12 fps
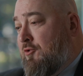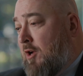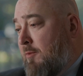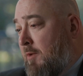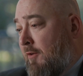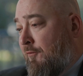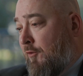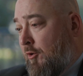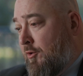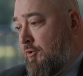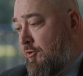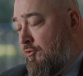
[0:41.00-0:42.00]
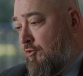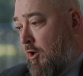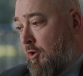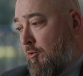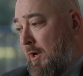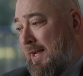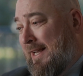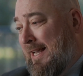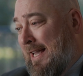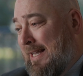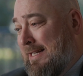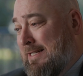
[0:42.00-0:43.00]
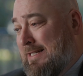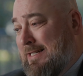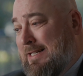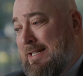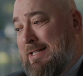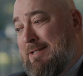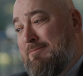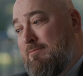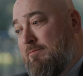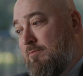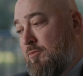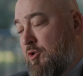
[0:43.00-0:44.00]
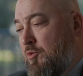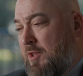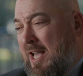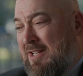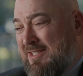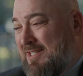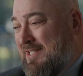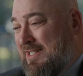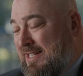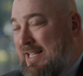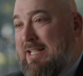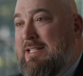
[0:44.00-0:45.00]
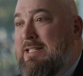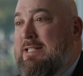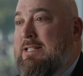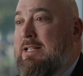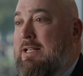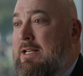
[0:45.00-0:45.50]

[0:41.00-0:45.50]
tried my first truck wreck case in 2006